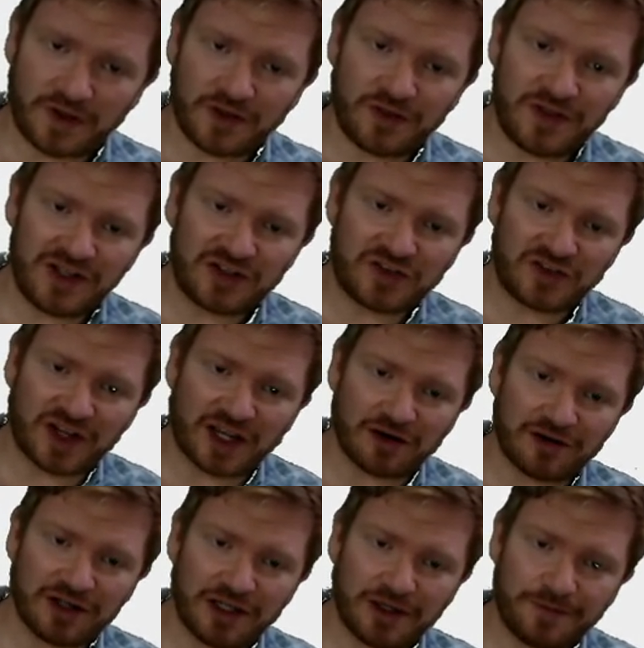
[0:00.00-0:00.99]
This
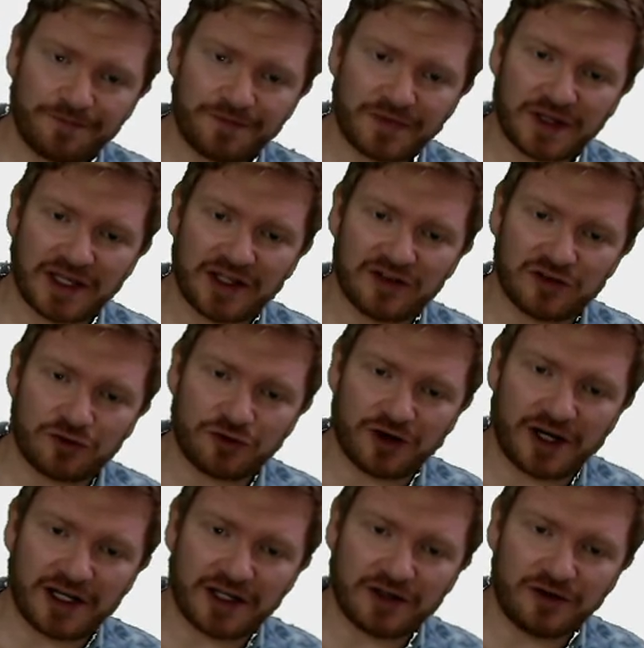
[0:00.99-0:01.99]
area is a
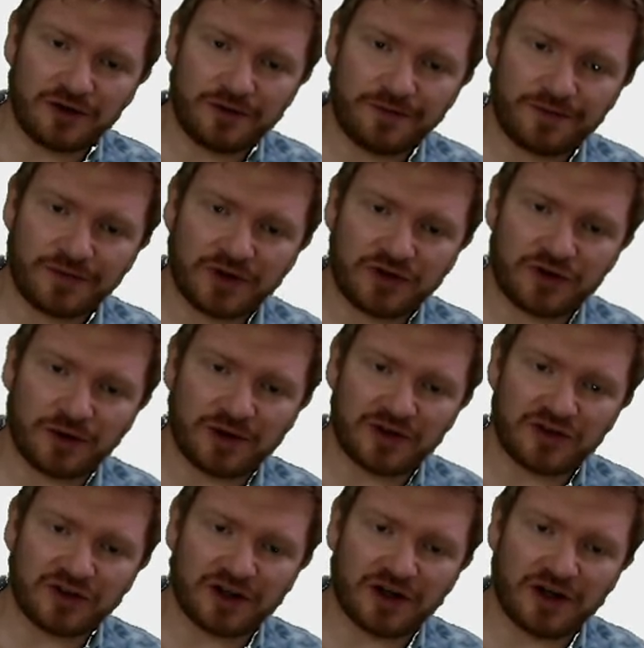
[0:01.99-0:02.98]
triangle, so
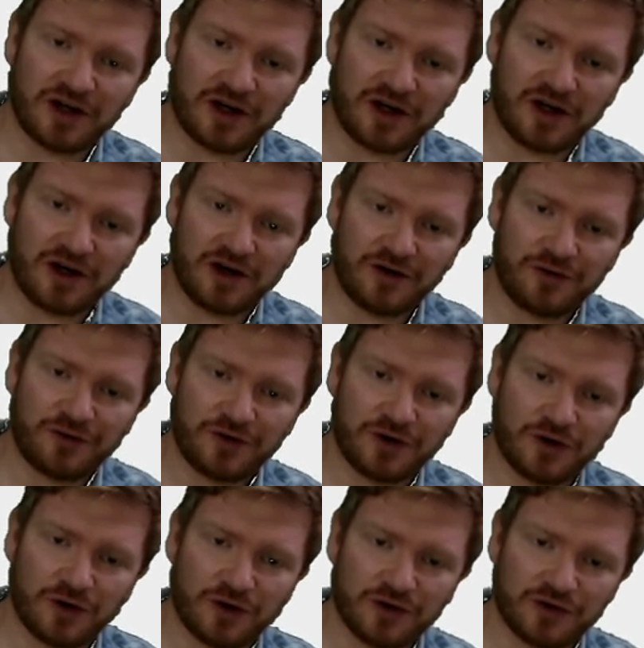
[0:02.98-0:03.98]
it's a half
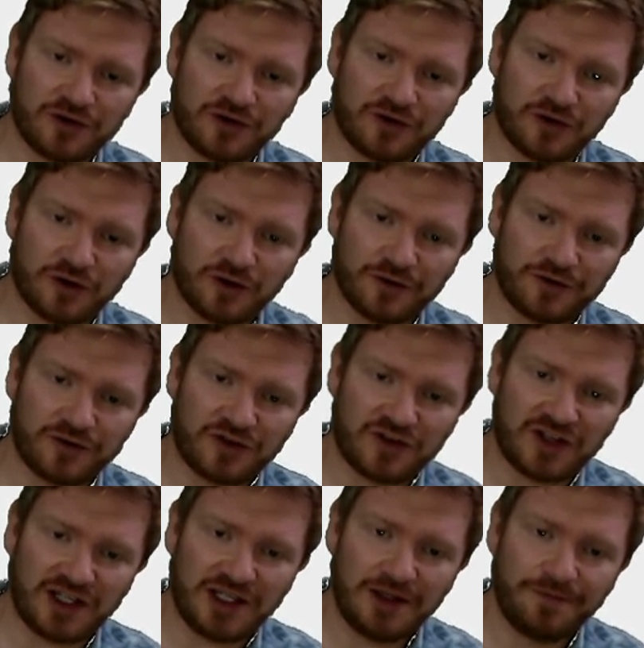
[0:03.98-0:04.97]
lots of
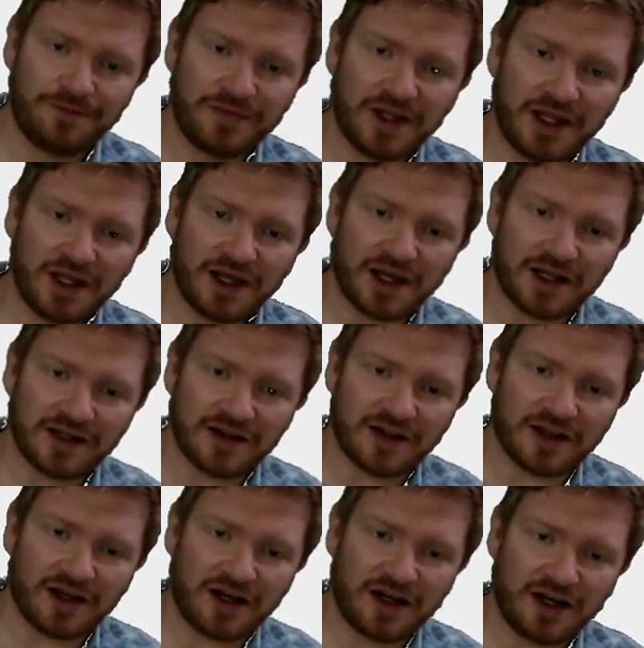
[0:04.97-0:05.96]
t, and
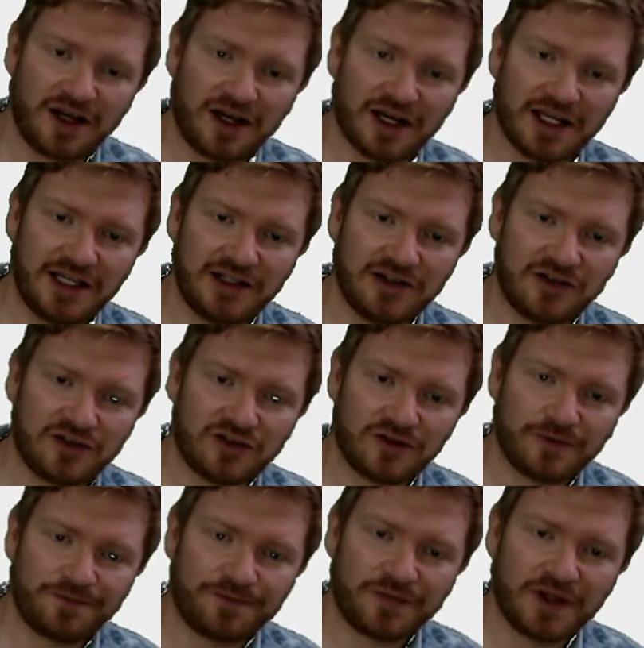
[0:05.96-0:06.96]
the height
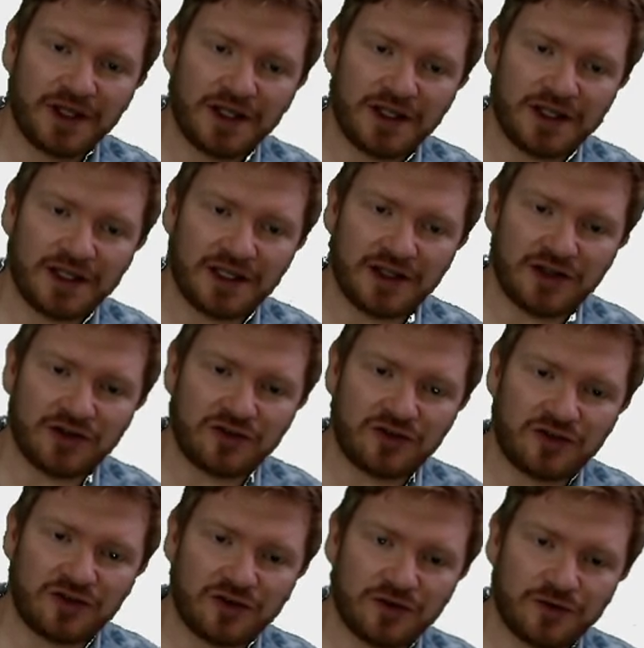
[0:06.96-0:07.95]

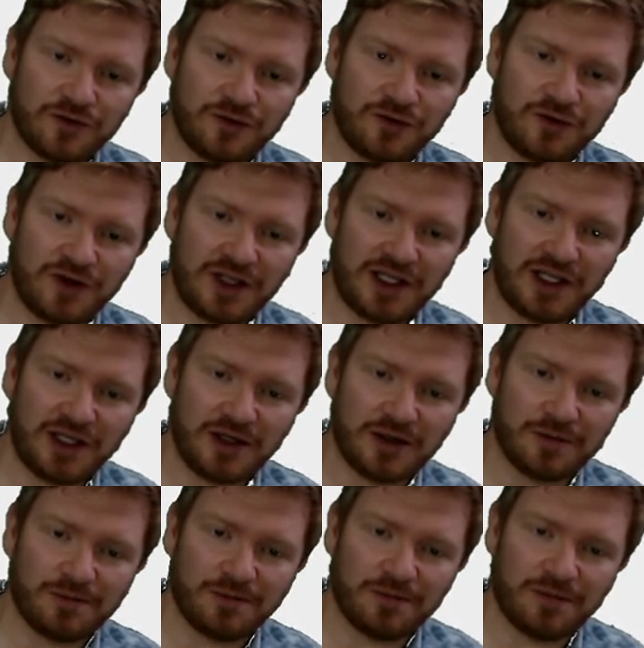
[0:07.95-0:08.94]
is
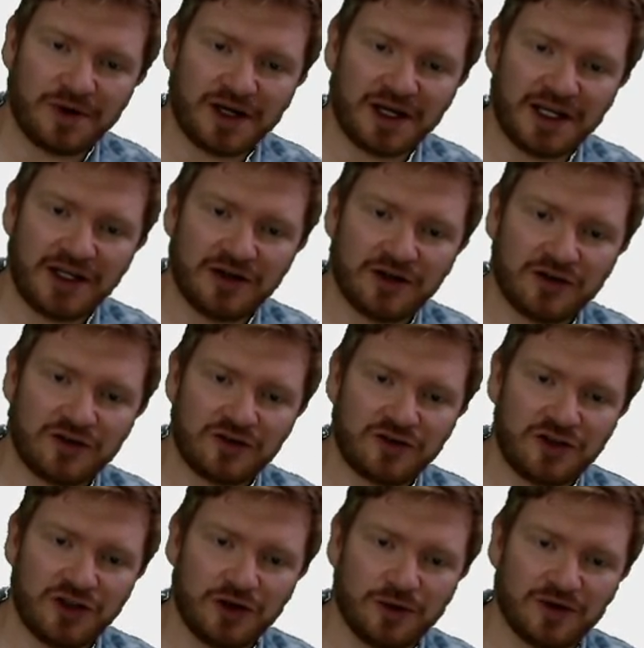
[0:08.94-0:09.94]
v
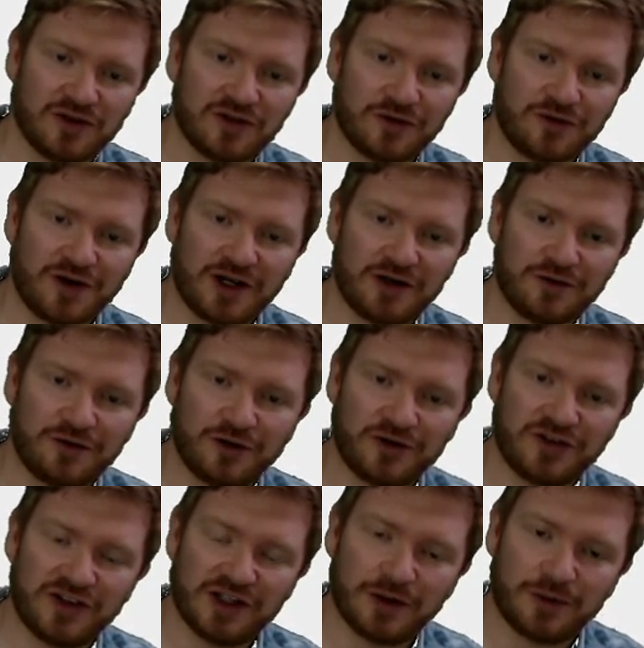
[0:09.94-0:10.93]
minus u. It's the final
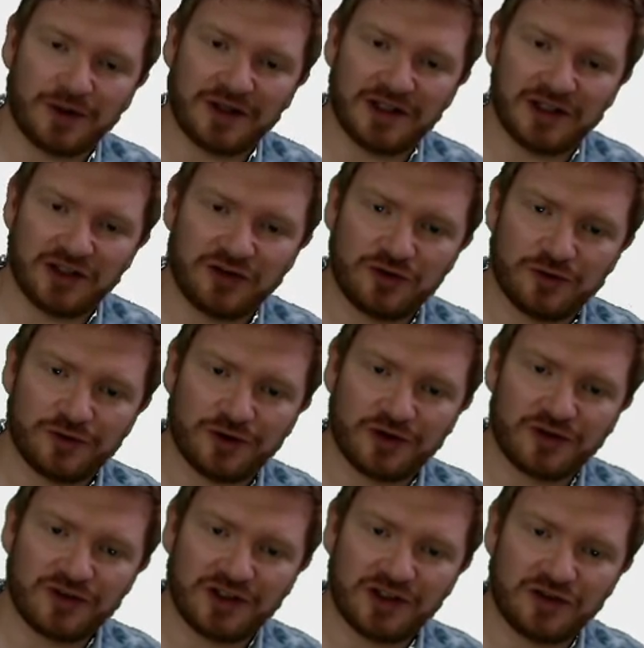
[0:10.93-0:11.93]
velocity, take away the initial
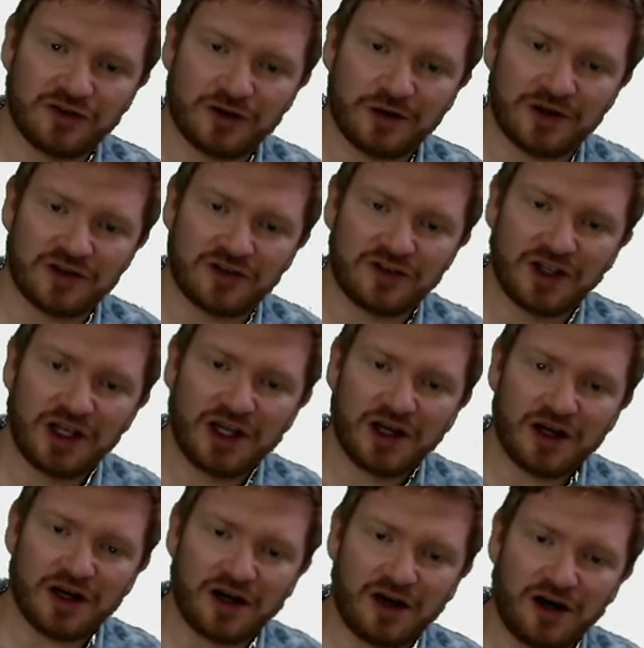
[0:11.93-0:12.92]
velocity. So it's
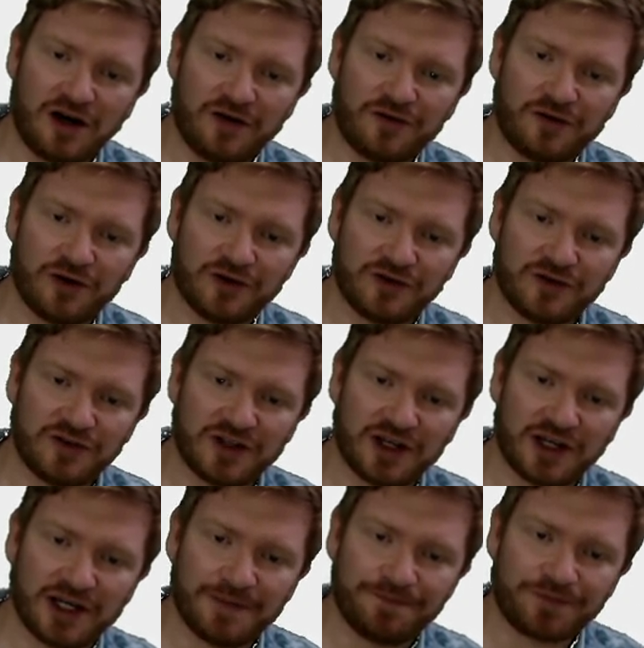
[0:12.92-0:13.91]
a half lots of
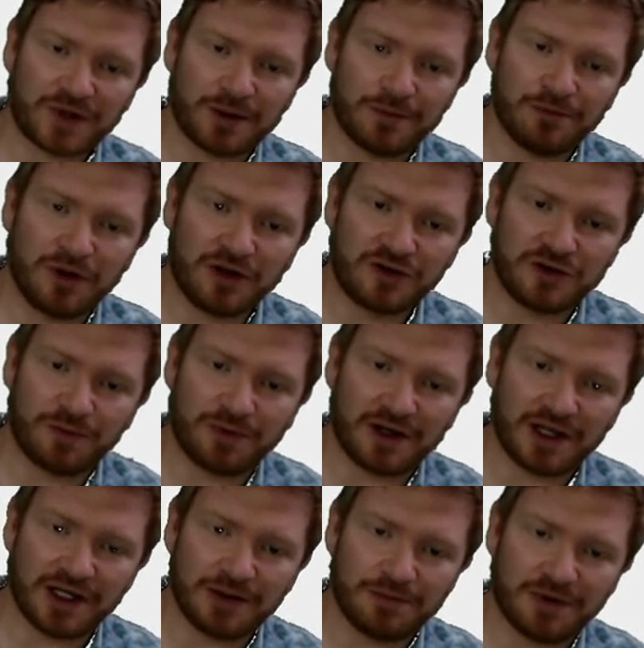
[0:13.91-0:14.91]
time
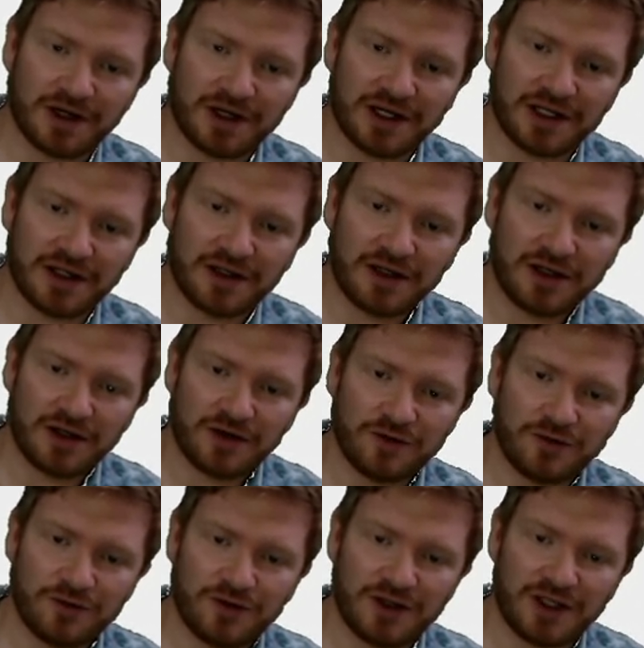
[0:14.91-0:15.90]
multiplied by
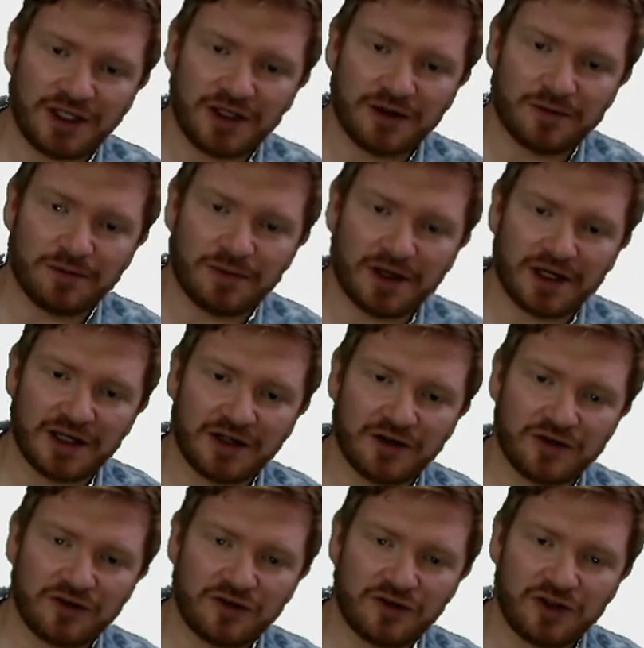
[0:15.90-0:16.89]
v
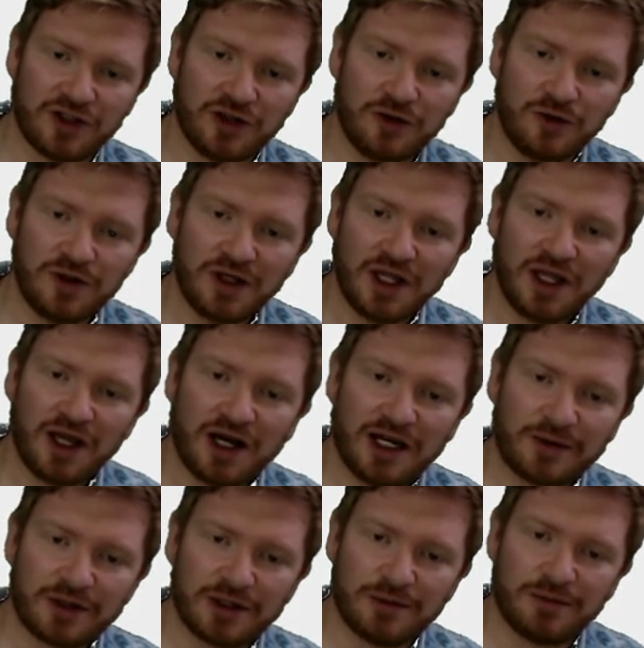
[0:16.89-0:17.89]
minus u.
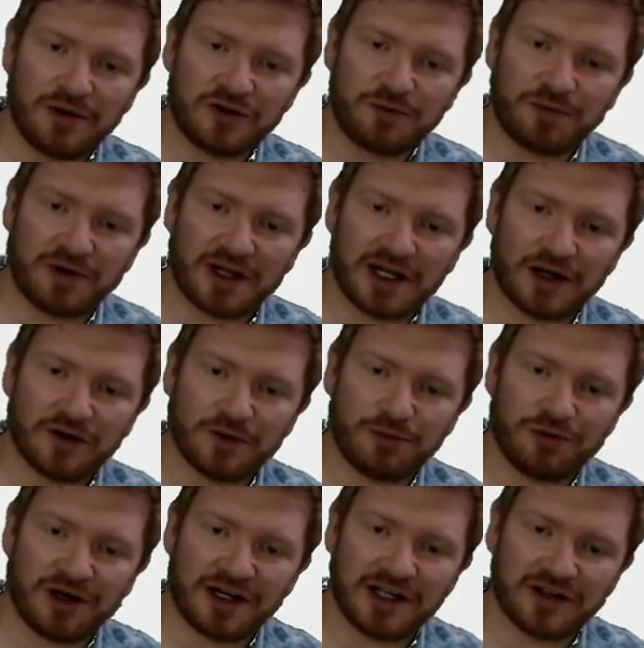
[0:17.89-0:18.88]
And I'm going to multiply out the
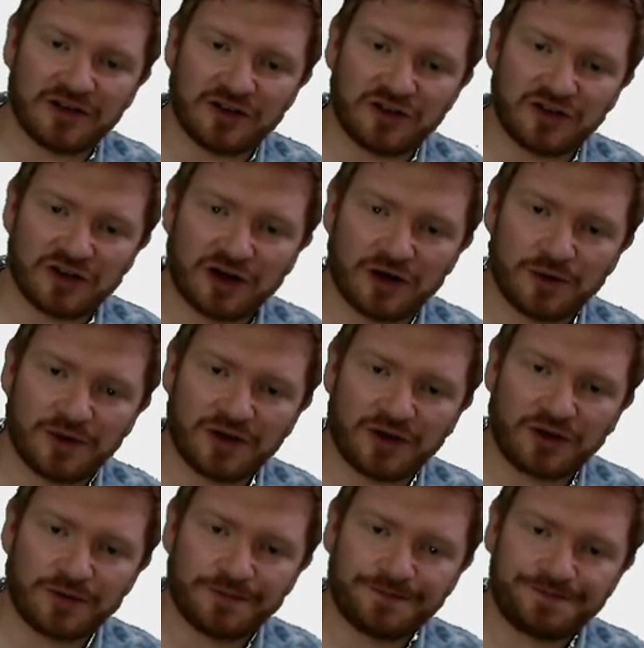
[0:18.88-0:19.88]
bracket to start
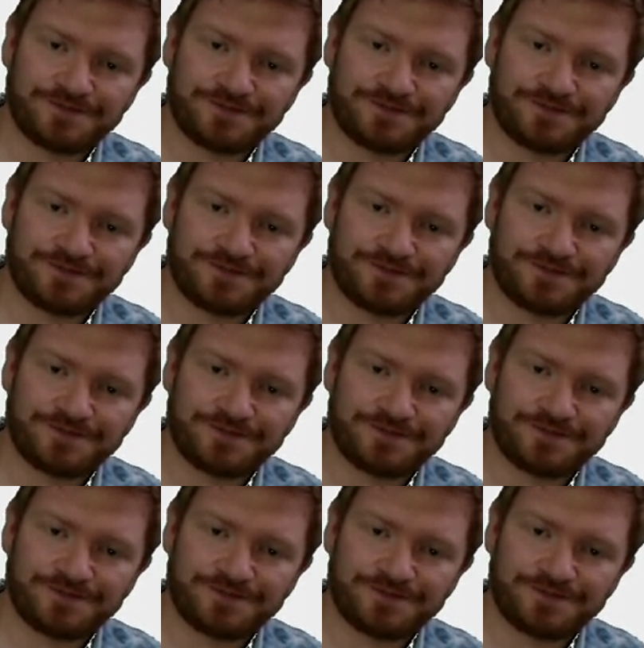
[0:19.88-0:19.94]
with.